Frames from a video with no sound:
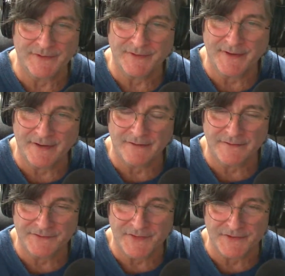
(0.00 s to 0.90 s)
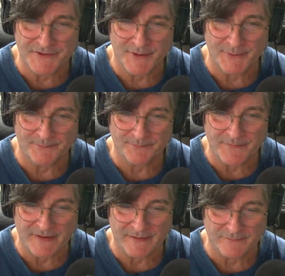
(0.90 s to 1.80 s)
the dome.
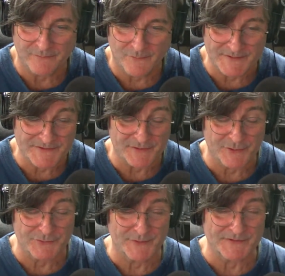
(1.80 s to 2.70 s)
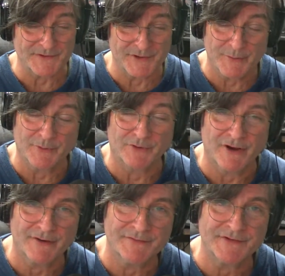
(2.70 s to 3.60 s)
And once the dome
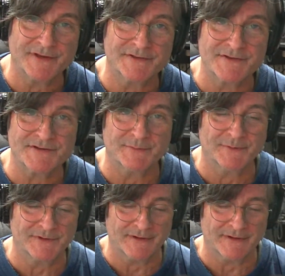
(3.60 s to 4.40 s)
arrives and gets assembled,